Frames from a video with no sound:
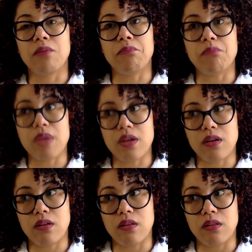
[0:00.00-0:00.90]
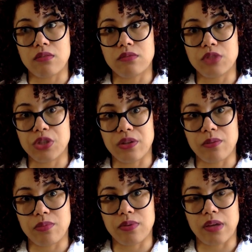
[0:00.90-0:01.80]

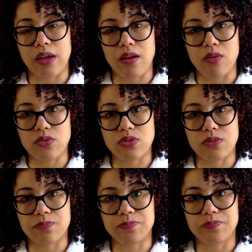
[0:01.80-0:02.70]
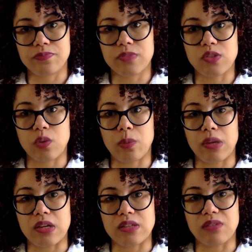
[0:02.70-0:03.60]
MailChimp account, so it'll be
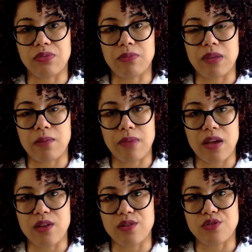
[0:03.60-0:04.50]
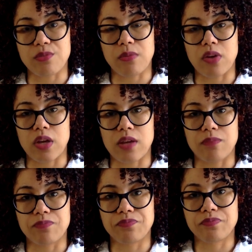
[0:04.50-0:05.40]
easier for me to manage my
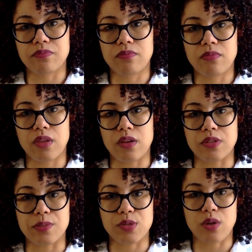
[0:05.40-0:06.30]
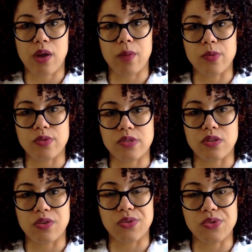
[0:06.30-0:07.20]
subscribers
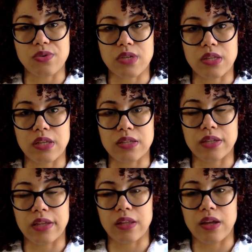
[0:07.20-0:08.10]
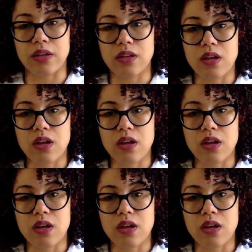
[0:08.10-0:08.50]
and users and things like that.